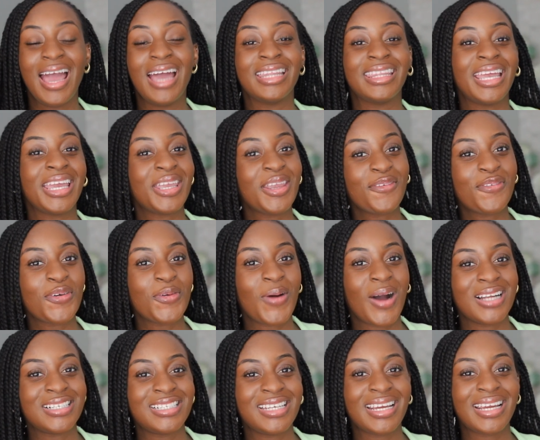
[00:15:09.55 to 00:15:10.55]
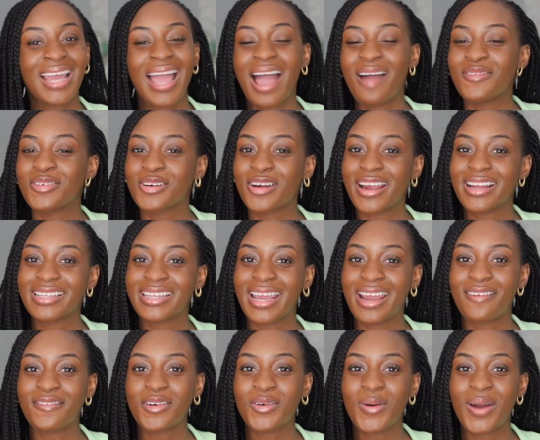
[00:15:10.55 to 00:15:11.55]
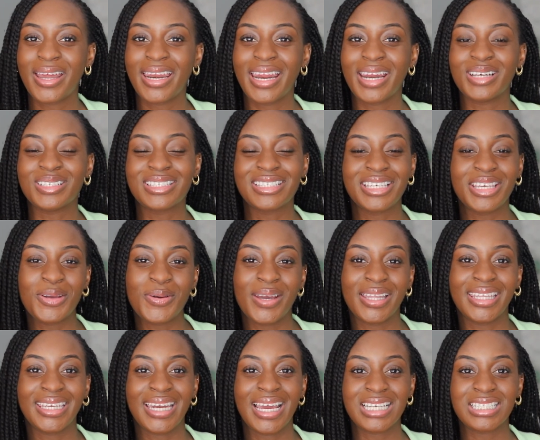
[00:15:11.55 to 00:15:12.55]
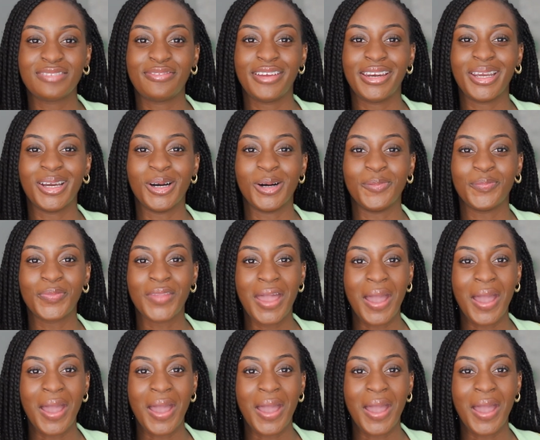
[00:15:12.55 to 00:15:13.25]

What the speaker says: Thank you for watching. Have a great day, everyone, and I'll see you in the next video.